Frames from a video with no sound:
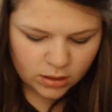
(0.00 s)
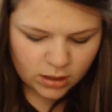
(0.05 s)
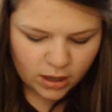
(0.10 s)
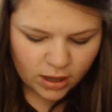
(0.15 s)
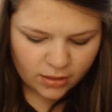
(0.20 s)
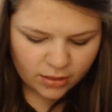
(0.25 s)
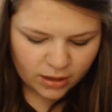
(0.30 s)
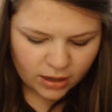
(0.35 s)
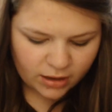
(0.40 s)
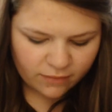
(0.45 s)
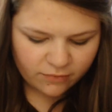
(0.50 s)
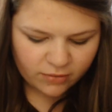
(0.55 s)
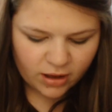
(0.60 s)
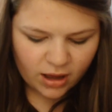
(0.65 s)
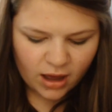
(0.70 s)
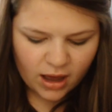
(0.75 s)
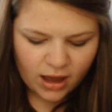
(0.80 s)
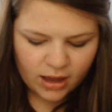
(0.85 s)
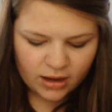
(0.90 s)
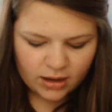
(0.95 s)
And then I've
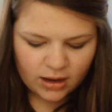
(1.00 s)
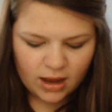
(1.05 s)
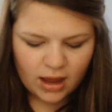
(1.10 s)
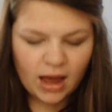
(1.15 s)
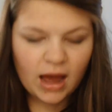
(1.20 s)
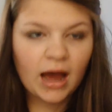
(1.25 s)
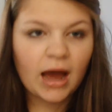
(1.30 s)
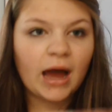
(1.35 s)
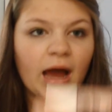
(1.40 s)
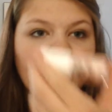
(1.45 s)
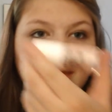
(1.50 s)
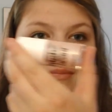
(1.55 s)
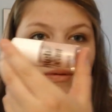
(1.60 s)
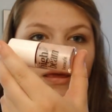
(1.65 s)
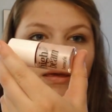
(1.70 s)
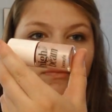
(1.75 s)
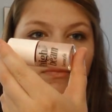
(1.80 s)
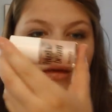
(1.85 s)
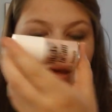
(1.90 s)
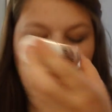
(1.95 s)
got High
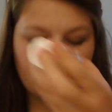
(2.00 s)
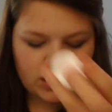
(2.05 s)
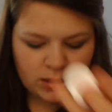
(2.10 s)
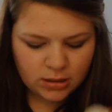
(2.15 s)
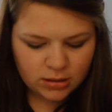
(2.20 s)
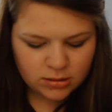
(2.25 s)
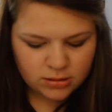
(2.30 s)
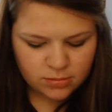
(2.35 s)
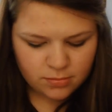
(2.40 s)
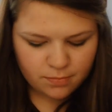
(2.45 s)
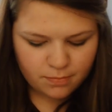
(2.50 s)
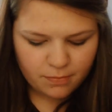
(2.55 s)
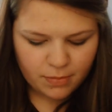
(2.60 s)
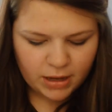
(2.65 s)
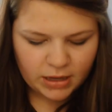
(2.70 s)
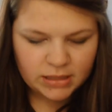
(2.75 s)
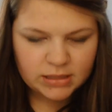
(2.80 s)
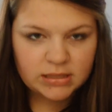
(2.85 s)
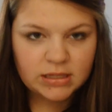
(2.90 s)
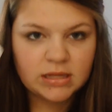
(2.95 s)
Beam and
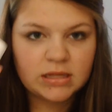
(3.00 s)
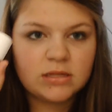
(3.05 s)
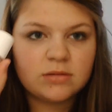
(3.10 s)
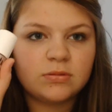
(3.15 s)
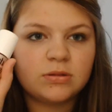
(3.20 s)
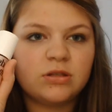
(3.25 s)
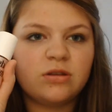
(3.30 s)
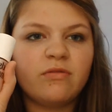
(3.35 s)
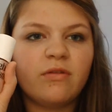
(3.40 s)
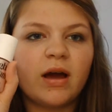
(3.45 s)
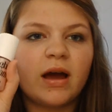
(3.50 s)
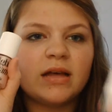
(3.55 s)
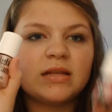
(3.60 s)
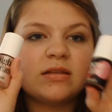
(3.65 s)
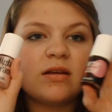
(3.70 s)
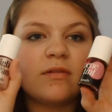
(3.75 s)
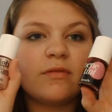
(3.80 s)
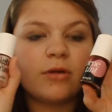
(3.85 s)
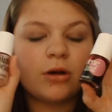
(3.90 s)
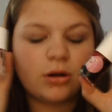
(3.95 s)
Benetint, which you guys
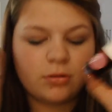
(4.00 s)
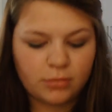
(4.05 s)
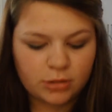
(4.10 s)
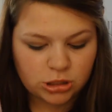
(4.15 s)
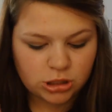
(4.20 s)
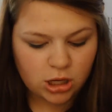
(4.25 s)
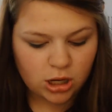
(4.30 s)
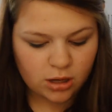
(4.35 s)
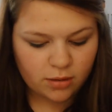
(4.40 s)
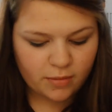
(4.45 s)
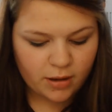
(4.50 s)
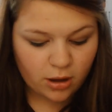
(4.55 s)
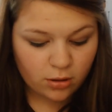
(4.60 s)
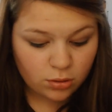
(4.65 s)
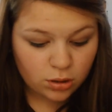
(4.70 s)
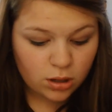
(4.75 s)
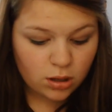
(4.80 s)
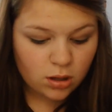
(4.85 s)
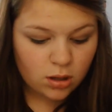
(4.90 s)
have heard me talk about.